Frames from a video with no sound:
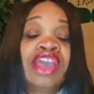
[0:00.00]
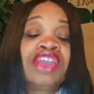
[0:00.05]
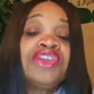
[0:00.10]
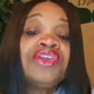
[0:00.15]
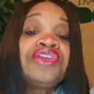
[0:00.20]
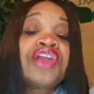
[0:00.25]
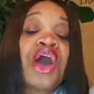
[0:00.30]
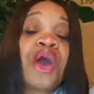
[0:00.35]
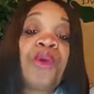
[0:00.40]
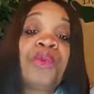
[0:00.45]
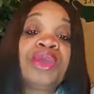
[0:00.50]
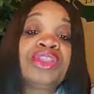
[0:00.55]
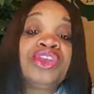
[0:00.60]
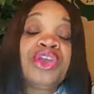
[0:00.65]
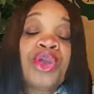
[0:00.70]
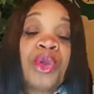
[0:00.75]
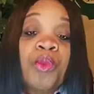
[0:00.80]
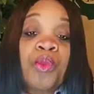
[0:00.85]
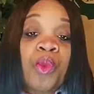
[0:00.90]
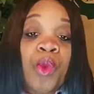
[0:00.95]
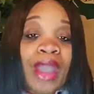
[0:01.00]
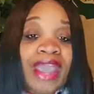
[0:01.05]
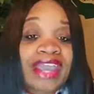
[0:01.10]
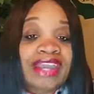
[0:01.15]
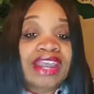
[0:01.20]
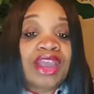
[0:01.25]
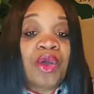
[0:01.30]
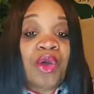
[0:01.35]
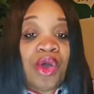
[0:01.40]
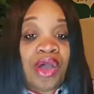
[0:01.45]
You know, when you're
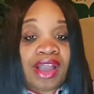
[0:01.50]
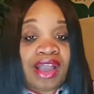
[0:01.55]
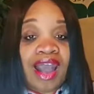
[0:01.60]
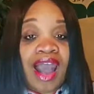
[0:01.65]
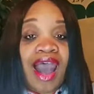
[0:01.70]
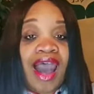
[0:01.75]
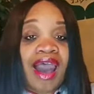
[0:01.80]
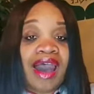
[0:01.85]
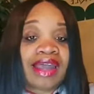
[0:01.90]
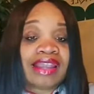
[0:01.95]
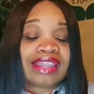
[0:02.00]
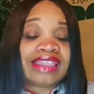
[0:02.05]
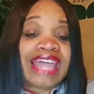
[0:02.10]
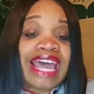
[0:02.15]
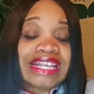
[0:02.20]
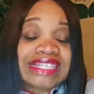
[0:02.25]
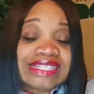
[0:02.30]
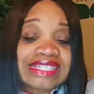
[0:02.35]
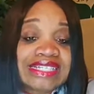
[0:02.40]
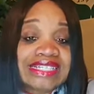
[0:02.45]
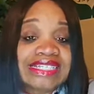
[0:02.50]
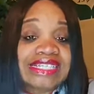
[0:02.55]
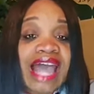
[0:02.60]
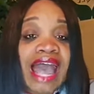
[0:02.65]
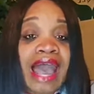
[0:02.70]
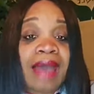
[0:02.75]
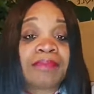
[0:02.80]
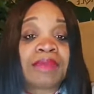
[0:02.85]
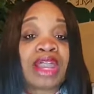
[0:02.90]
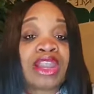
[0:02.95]
waiting on God, that's the
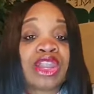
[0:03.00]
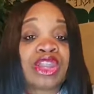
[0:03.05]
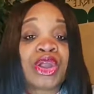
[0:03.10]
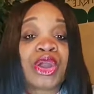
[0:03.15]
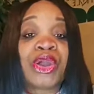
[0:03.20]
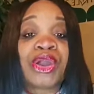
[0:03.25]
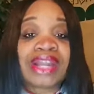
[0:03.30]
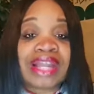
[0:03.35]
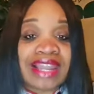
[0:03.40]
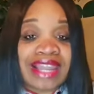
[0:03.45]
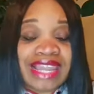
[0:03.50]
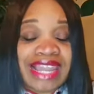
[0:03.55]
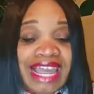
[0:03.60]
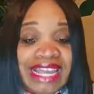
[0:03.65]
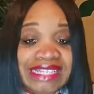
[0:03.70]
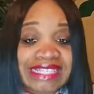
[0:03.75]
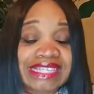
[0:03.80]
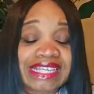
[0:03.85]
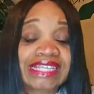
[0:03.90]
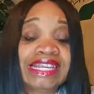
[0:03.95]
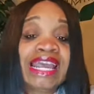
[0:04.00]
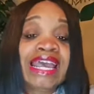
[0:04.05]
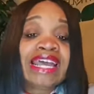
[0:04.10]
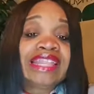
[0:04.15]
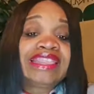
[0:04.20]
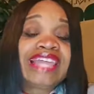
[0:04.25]
time to learn a lesson.